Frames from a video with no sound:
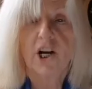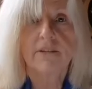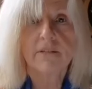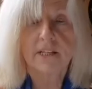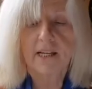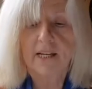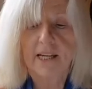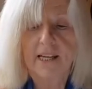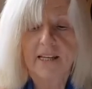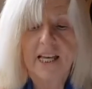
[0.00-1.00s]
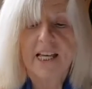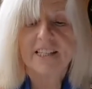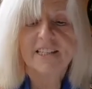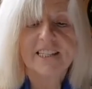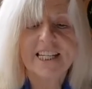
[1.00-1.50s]
Chanticleer
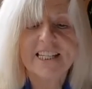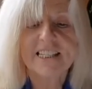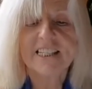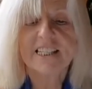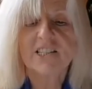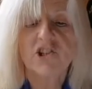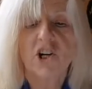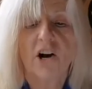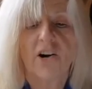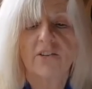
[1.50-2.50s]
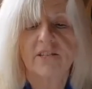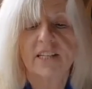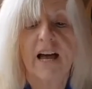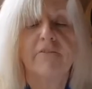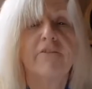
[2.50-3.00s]
seizes his
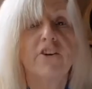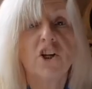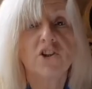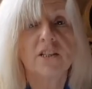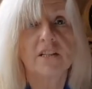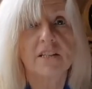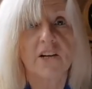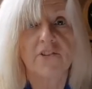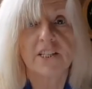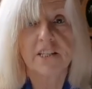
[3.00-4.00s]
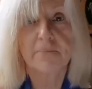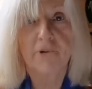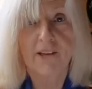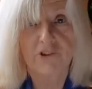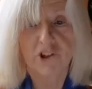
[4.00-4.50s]
chance and flutters onto the
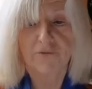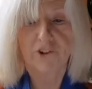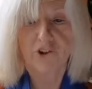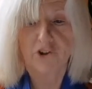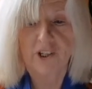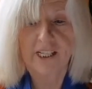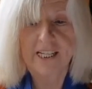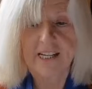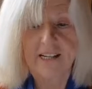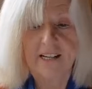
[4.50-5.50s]
branch of a tree.